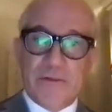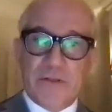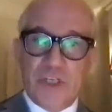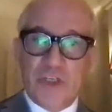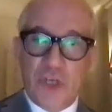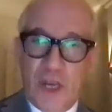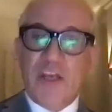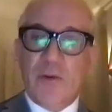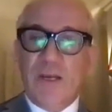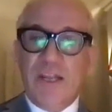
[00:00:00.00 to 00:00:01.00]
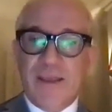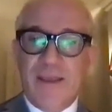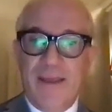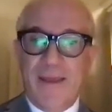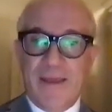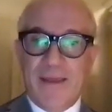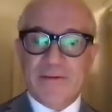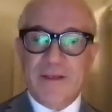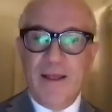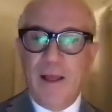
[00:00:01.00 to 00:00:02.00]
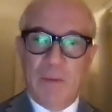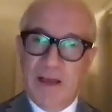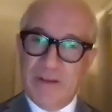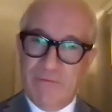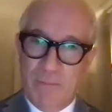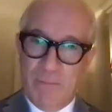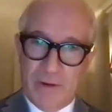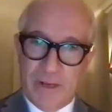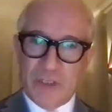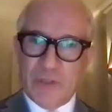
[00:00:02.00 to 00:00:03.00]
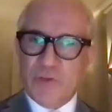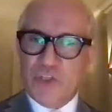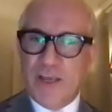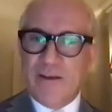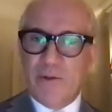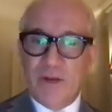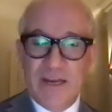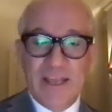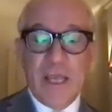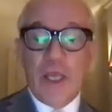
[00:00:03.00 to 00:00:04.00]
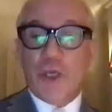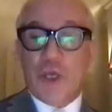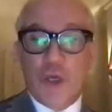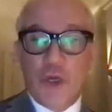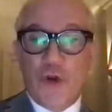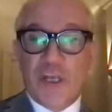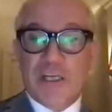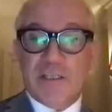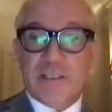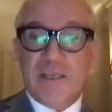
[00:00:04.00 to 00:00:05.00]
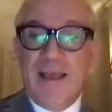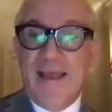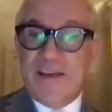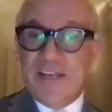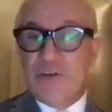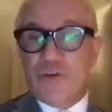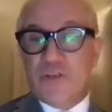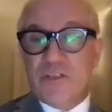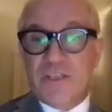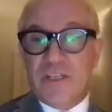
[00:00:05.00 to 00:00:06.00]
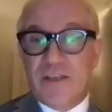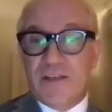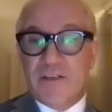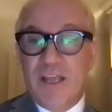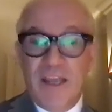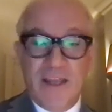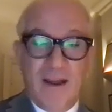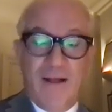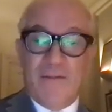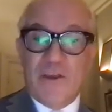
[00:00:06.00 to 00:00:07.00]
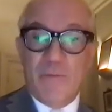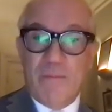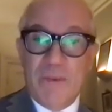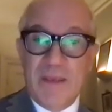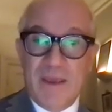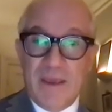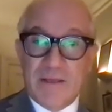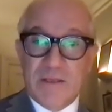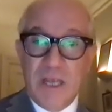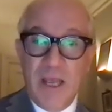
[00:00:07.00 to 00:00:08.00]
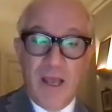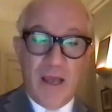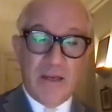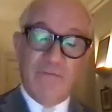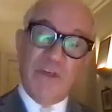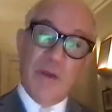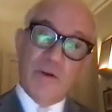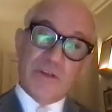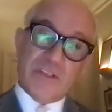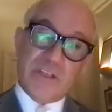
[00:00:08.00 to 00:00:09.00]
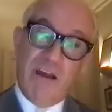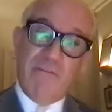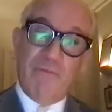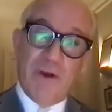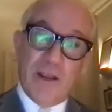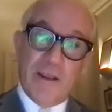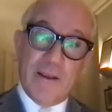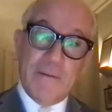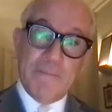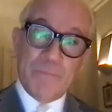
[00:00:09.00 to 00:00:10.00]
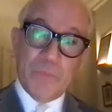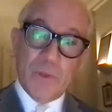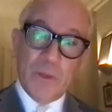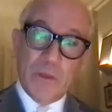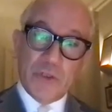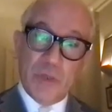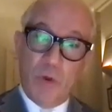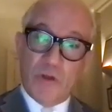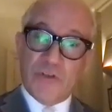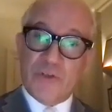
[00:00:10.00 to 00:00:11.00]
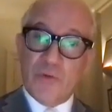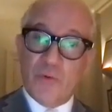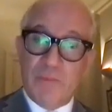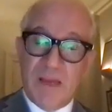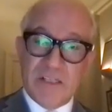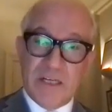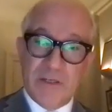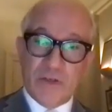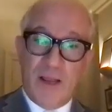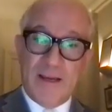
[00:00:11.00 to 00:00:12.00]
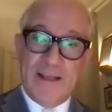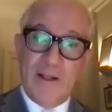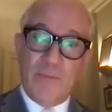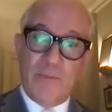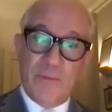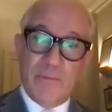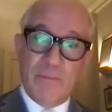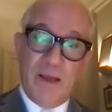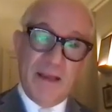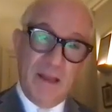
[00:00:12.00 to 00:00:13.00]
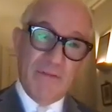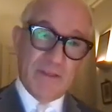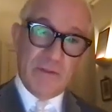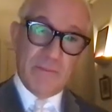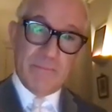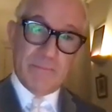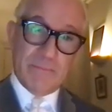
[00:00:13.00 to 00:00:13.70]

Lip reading: She genuinely cared about everybody. She was genuinely curious and interested in other human beings. And if they were in suffering, she wanted to automatically try and help them by loving them.